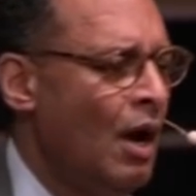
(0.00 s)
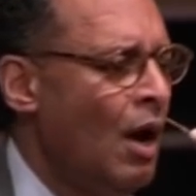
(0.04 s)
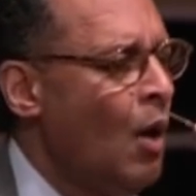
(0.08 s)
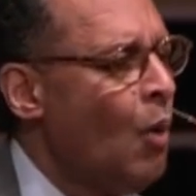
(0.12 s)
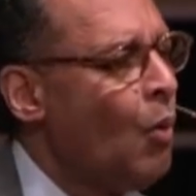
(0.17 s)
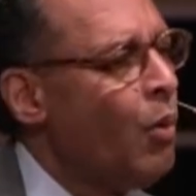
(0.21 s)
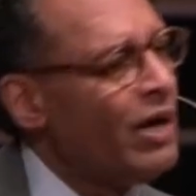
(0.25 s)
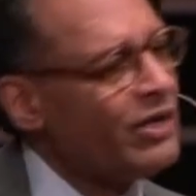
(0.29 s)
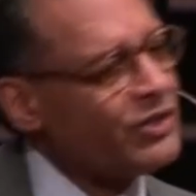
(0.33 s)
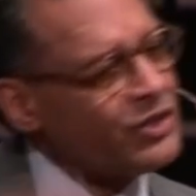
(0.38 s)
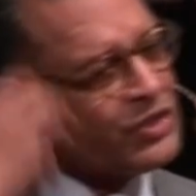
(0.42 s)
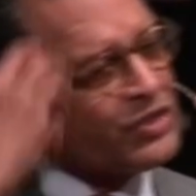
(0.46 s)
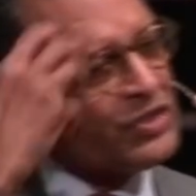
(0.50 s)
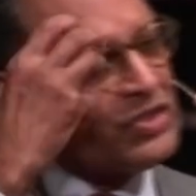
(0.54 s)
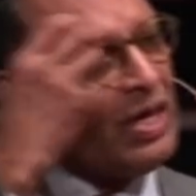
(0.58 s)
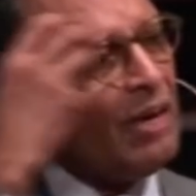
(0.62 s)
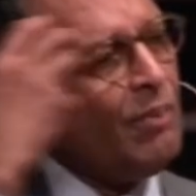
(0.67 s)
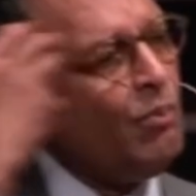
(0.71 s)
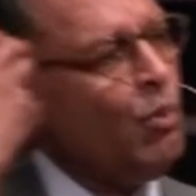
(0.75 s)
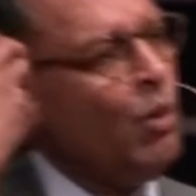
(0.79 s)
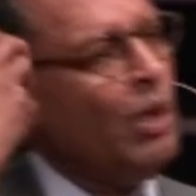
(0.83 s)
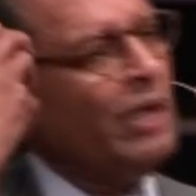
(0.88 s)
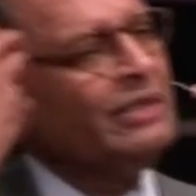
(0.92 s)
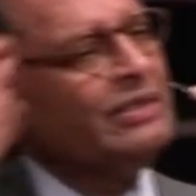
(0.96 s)
where
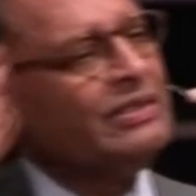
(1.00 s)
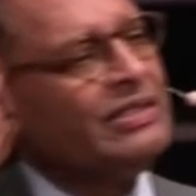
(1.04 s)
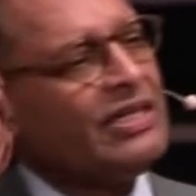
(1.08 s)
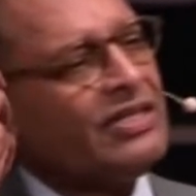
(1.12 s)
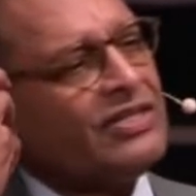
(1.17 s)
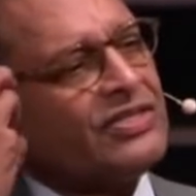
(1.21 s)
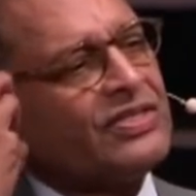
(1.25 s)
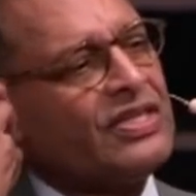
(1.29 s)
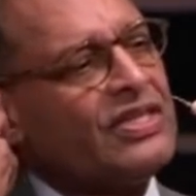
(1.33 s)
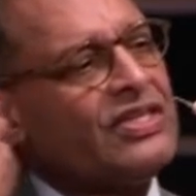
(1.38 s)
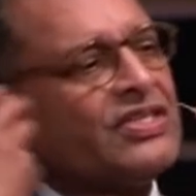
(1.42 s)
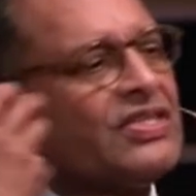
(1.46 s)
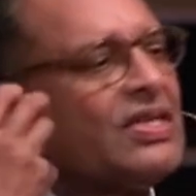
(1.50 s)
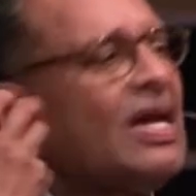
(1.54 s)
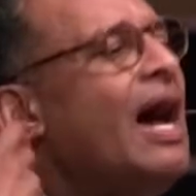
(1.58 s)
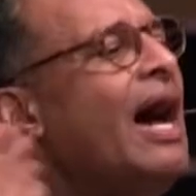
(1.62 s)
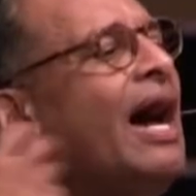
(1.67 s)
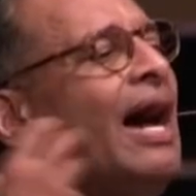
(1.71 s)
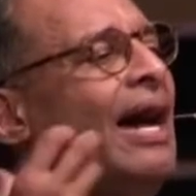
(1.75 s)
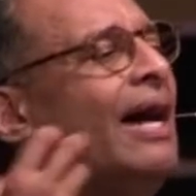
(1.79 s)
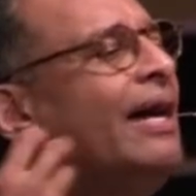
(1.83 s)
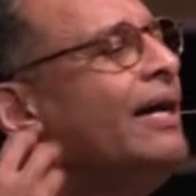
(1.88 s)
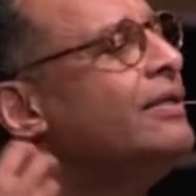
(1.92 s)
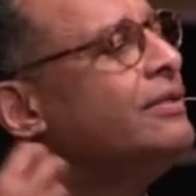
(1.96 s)
someone just
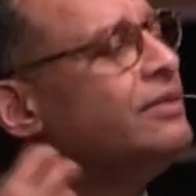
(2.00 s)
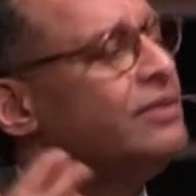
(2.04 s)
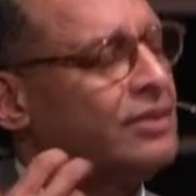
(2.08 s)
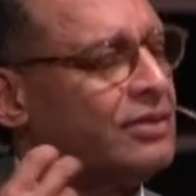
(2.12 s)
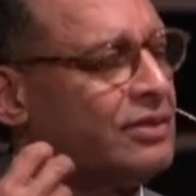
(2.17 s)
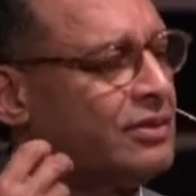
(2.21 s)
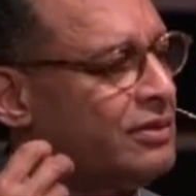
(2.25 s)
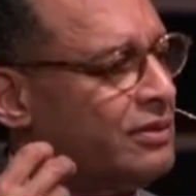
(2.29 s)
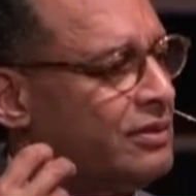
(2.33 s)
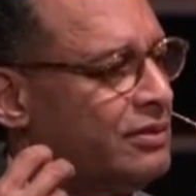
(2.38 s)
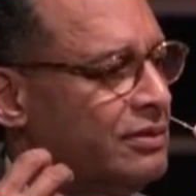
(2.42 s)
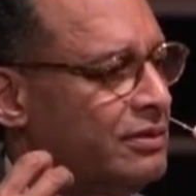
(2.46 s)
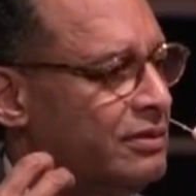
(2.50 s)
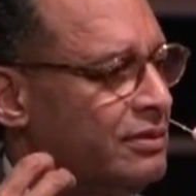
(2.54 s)
decides